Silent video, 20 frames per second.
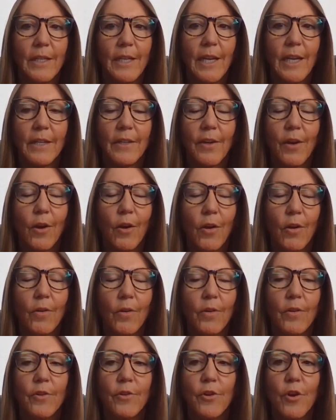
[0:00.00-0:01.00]
Again, there
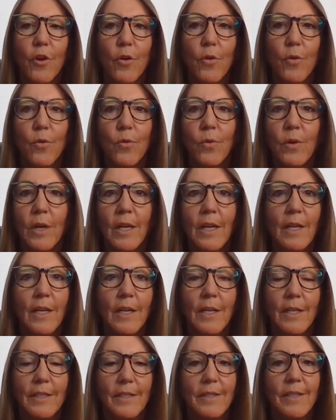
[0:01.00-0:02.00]
are no
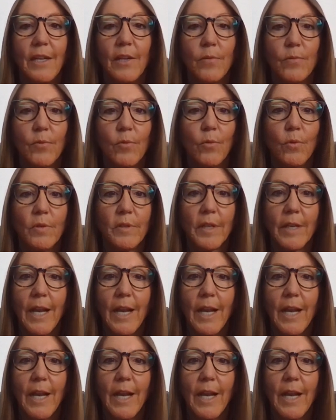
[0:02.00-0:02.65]
set rules.